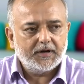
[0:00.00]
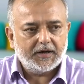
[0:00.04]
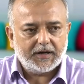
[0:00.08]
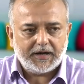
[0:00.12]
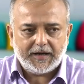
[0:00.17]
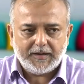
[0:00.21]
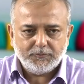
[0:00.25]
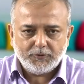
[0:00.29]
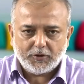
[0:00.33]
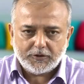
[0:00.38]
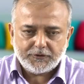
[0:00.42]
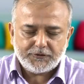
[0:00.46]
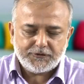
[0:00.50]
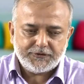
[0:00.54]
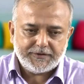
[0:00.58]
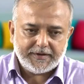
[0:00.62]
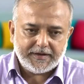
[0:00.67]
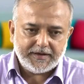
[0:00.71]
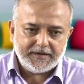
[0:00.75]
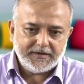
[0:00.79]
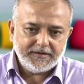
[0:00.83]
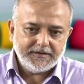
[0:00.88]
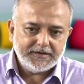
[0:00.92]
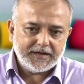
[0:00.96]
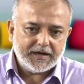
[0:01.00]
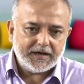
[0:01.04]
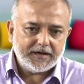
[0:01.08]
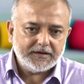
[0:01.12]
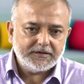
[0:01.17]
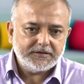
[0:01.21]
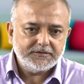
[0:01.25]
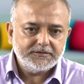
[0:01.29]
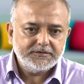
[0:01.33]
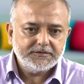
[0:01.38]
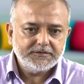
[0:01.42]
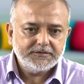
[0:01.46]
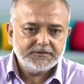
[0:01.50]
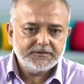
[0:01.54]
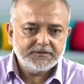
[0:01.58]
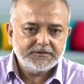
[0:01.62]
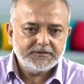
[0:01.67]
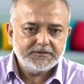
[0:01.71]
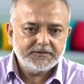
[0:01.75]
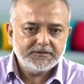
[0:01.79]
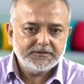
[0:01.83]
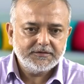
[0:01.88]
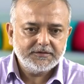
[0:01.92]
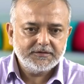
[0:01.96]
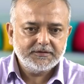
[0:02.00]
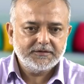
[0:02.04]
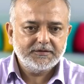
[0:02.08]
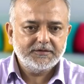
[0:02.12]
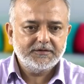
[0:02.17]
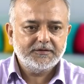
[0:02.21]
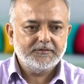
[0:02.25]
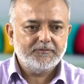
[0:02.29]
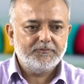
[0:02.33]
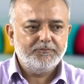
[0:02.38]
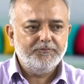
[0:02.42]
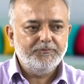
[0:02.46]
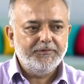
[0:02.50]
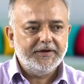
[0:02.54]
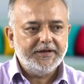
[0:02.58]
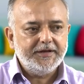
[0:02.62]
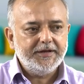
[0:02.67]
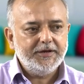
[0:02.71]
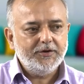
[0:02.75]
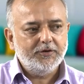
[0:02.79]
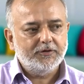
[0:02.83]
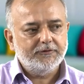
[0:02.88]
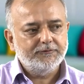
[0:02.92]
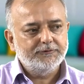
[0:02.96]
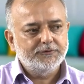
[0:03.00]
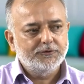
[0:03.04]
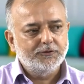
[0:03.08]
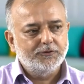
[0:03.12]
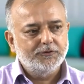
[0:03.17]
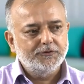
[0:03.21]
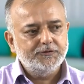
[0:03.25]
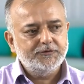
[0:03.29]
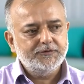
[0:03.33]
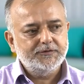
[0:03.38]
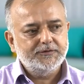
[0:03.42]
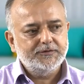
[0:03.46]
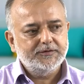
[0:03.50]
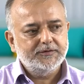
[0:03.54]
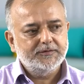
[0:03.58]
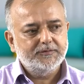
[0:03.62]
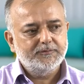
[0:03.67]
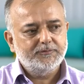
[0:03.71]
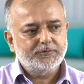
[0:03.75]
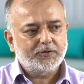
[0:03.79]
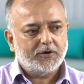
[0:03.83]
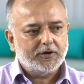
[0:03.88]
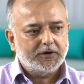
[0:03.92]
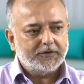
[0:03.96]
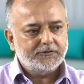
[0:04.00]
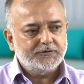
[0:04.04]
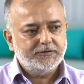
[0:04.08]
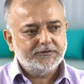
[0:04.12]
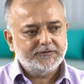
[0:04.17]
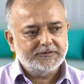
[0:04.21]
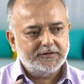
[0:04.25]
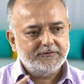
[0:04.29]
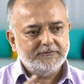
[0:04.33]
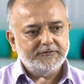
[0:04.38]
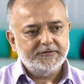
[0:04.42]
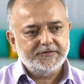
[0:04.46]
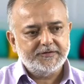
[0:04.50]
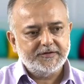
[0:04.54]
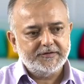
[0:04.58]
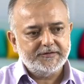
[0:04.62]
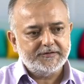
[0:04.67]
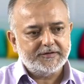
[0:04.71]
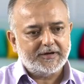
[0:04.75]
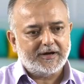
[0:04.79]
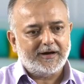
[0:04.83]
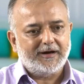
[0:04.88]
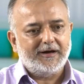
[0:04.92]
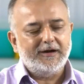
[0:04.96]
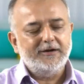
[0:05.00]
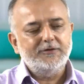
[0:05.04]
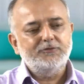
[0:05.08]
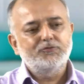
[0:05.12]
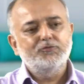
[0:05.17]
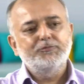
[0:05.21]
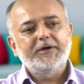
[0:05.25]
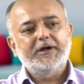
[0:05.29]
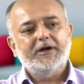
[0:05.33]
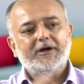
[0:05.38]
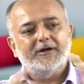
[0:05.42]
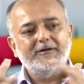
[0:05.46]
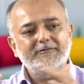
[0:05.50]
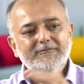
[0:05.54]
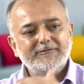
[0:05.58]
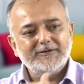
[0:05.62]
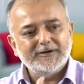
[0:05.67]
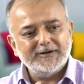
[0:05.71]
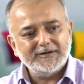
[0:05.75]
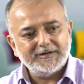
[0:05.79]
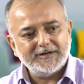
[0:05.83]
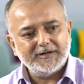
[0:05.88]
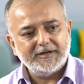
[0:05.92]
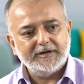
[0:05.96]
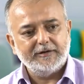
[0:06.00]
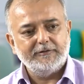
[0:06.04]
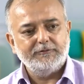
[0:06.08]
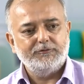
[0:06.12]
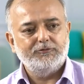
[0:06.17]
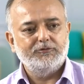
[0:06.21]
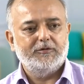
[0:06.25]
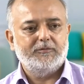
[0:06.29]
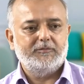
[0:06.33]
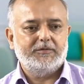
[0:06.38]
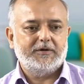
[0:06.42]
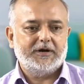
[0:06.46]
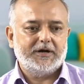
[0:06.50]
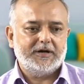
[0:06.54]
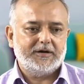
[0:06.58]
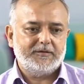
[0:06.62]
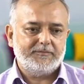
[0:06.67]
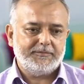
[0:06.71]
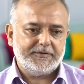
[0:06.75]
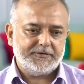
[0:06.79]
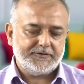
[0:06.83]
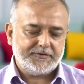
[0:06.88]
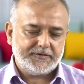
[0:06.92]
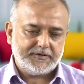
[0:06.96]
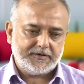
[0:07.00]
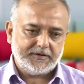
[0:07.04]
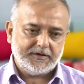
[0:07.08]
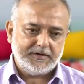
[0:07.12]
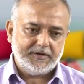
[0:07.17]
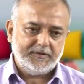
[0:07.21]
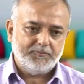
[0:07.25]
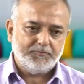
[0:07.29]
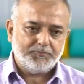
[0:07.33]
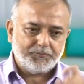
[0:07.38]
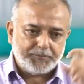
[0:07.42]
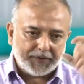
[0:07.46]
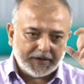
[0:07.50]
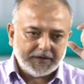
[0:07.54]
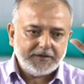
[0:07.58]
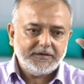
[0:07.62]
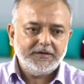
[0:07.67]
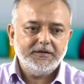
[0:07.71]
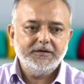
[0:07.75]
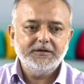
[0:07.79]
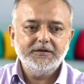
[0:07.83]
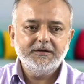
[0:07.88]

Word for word: I am not saying that many of those products or services are to be converted into a brand basically, but